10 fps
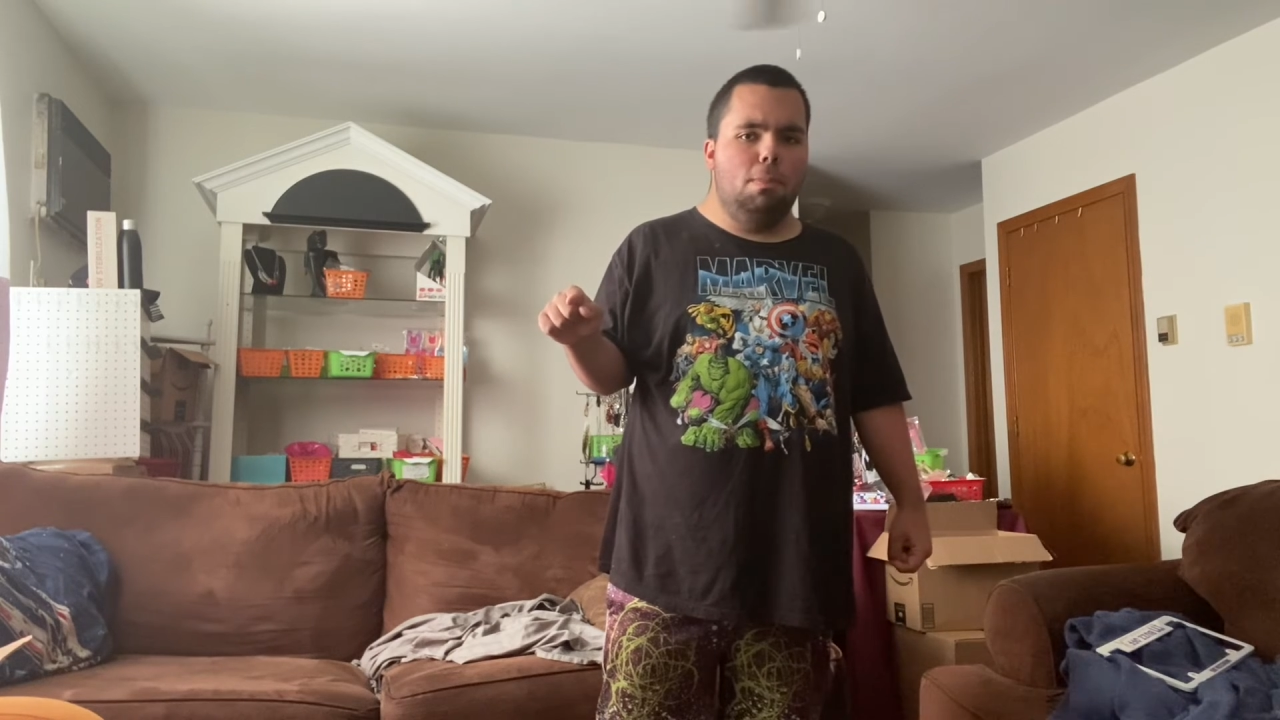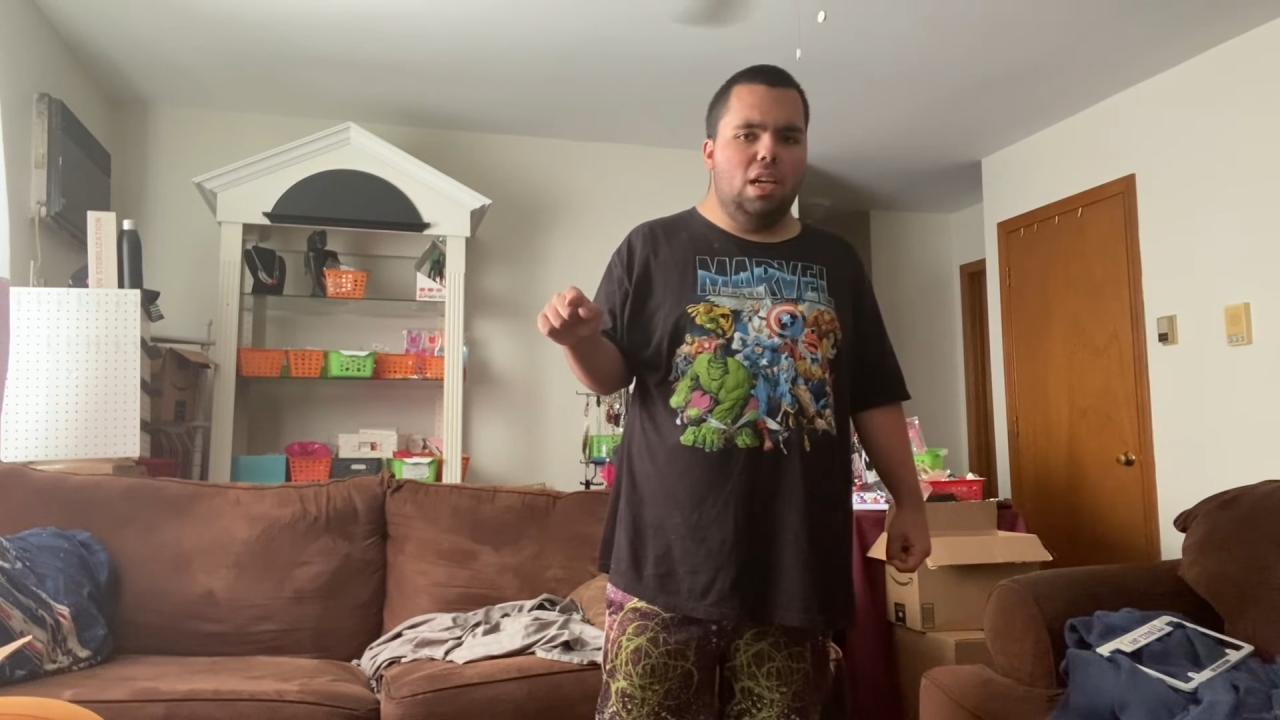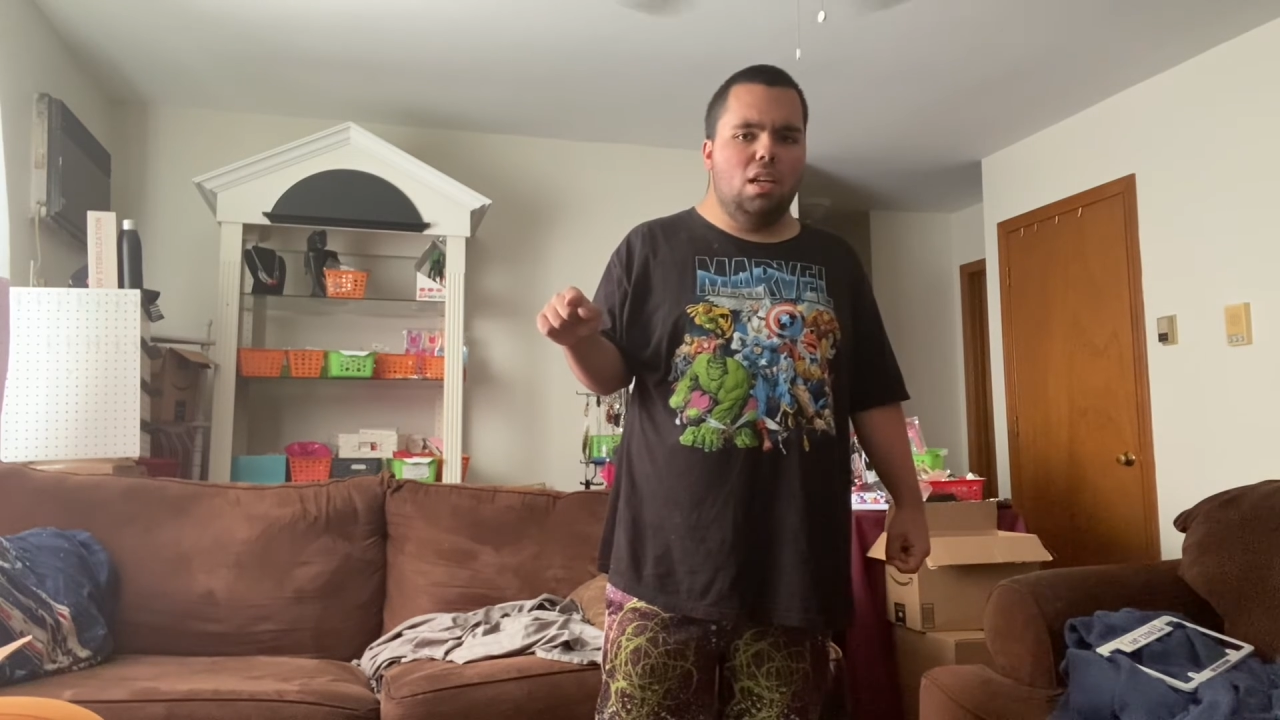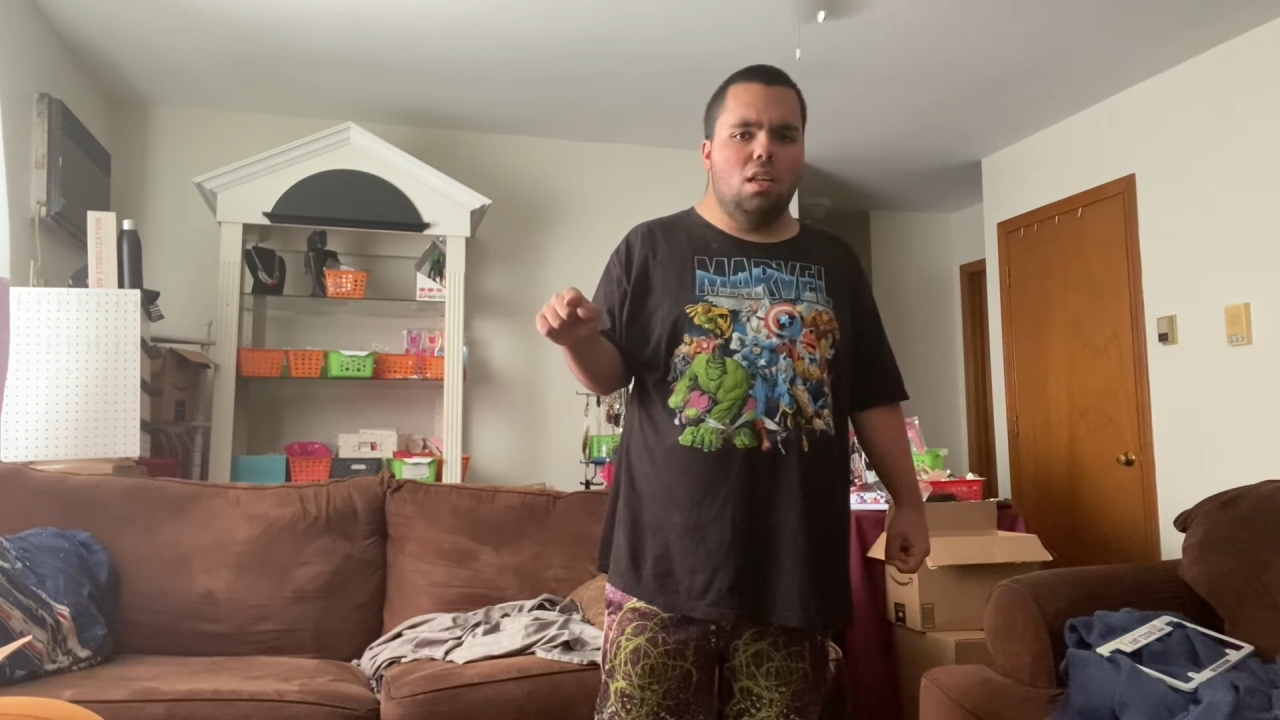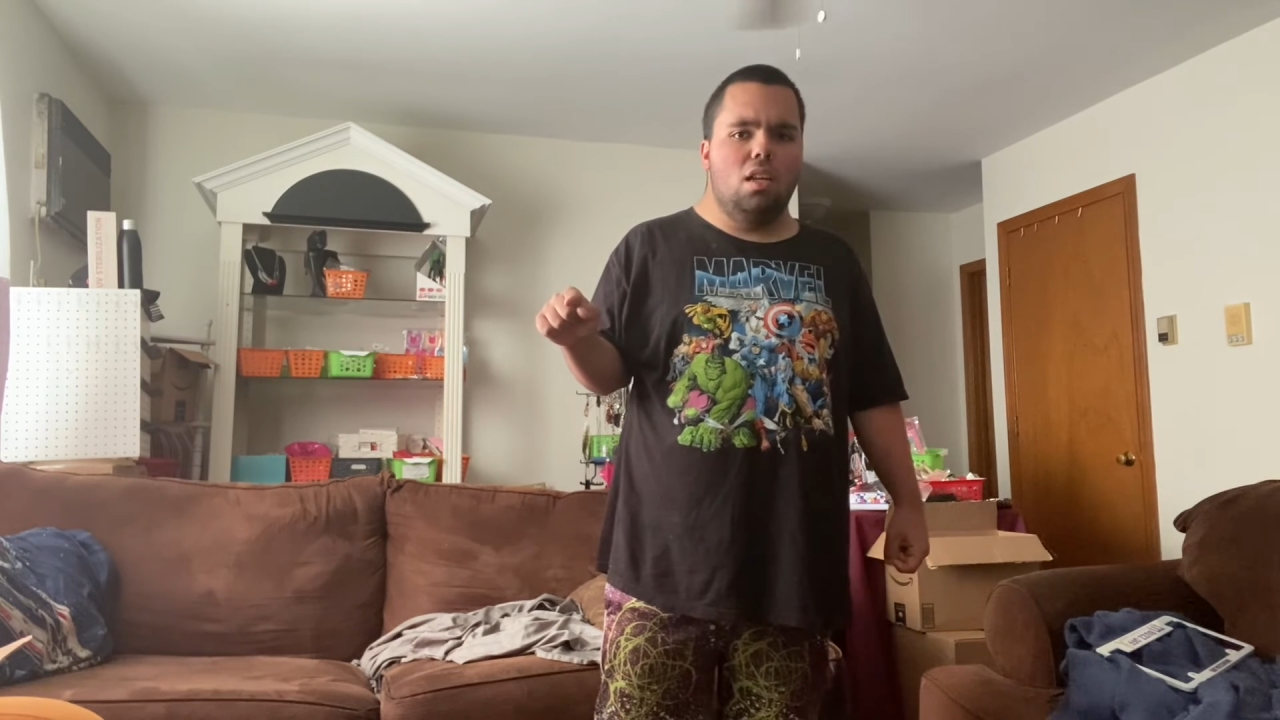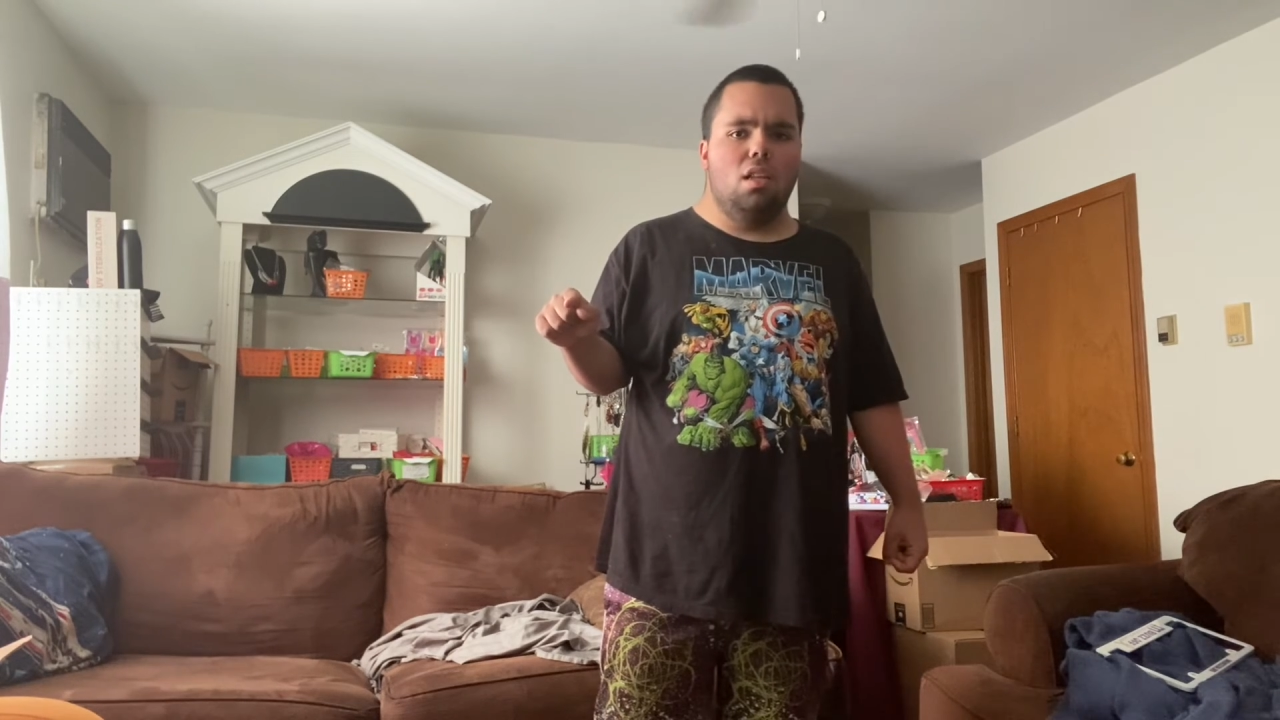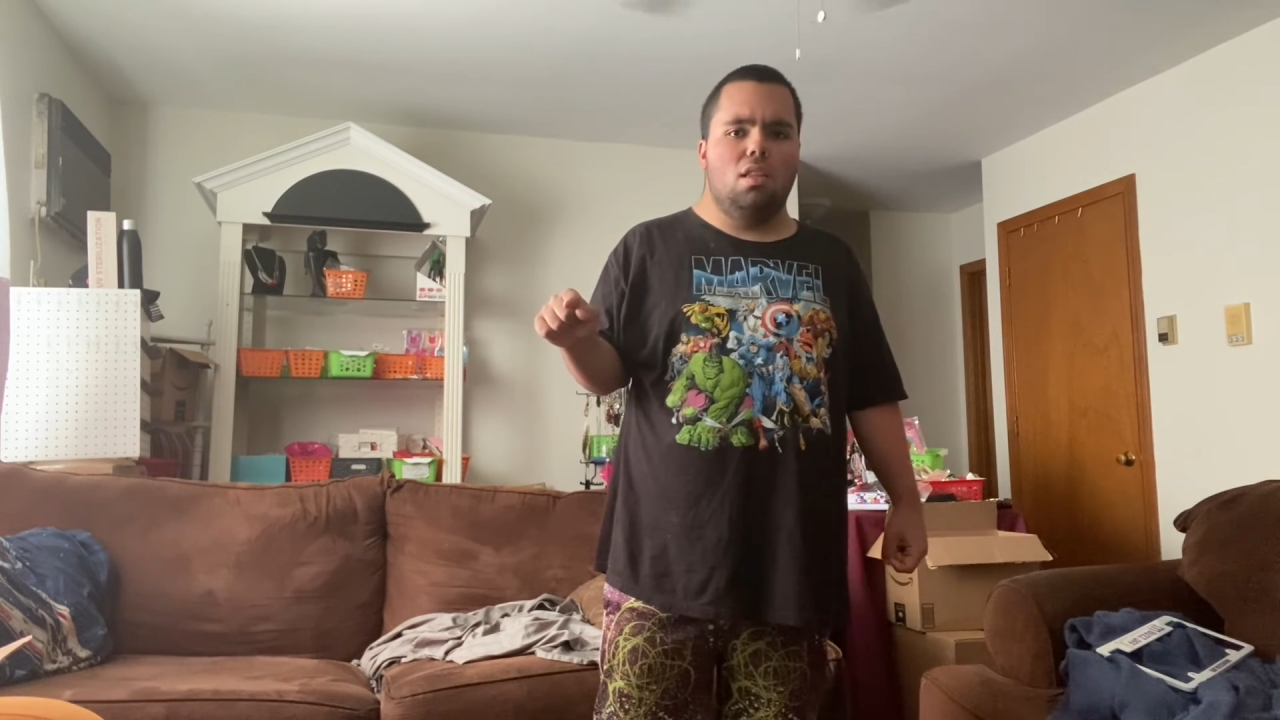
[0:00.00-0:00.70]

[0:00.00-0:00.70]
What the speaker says: Band,